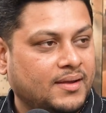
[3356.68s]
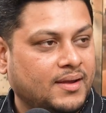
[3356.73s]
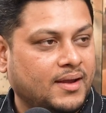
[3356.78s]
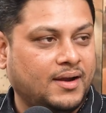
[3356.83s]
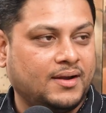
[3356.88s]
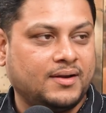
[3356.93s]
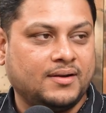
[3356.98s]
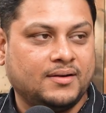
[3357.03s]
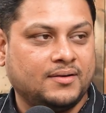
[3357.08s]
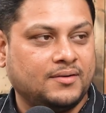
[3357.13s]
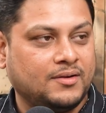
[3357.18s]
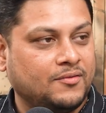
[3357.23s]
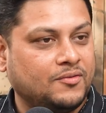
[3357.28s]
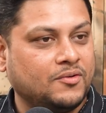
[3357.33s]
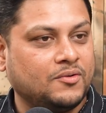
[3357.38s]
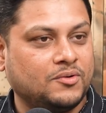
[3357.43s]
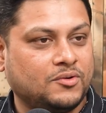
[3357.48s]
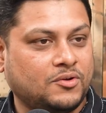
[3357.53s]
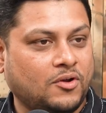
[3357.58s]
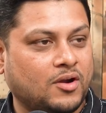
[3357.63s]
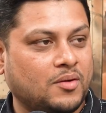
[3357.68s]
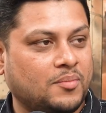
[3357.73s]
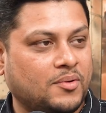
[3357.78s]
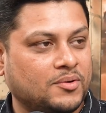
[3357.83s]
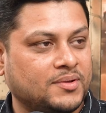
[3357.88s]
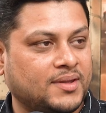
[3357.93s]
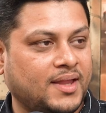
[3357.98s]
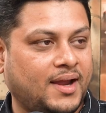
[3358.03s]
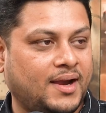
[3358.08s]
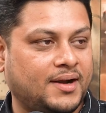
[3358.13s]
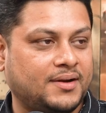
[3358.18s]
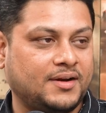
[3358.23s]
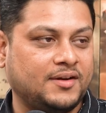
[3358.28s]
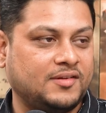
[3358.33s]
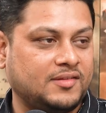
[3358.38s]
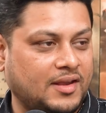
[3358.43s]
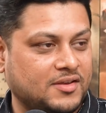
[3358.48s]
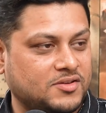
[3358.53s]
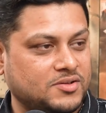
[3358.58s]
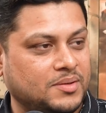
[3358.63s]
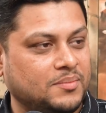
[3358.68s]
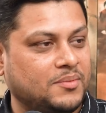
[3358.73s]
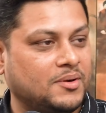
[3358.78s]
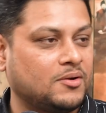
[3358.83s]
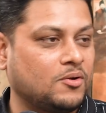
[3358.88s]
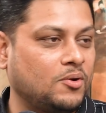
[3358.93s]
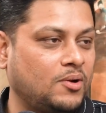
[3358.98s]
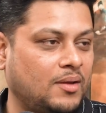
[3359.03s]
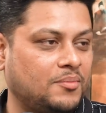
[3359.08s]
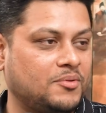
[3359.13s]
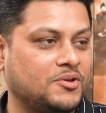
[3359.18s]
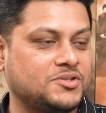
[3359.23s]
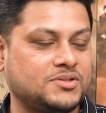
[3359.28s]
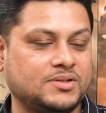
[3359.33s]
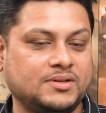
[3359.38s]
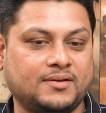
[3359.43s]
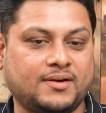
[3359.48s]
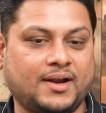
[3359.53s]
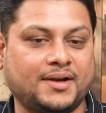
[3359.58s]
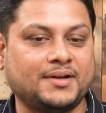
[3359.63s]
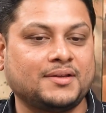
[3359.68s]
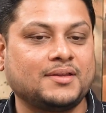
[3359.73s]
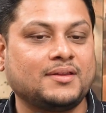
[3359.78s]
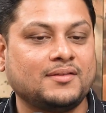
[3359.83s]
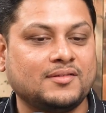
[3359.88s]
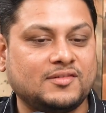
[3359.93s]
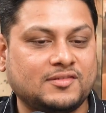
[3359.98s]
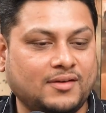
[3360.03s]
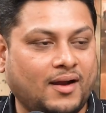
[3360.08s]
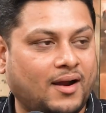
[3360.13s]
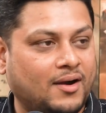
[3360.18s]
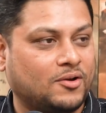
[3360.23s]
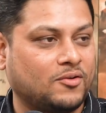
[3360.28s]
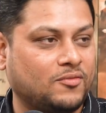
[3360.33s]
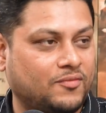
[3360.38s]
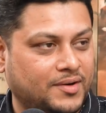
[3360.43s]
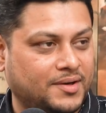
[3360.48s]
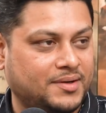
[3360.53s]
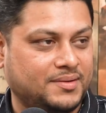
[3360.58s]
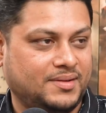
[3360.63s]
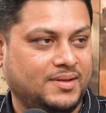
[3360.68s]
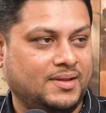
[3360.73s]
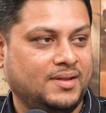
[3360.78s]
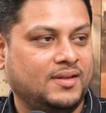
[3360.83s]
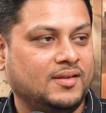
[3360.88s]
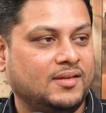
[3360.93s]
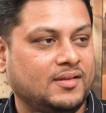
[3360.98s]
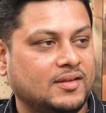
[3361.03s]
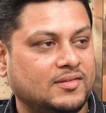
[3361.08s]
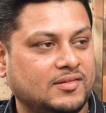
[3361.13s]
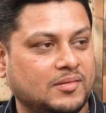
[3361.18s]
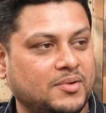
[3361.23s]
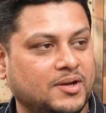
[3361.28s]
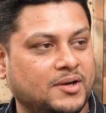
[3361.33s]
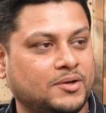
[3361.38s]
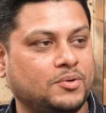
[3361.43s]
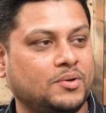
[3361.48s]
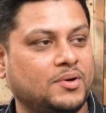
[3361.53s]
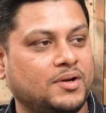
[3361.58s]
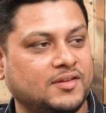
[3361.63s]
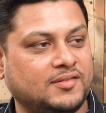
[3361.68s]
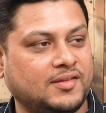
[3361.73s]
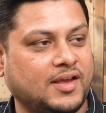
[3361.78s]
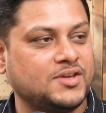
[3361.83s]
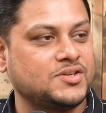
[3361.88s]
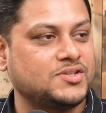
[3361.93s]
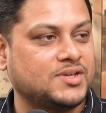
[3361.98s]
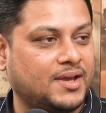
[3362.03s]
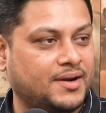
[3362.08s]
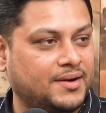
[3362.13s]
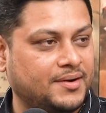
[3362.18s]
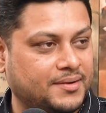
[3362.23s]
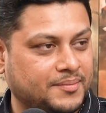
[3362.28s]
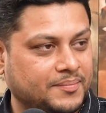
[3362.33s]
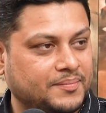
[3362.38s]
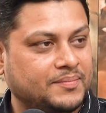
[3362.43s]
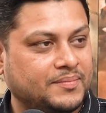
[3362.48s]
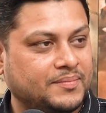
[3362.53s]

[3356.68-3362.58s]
And if you talk about that, it's actually a collaboration right at the start of it. Similar to a design share it.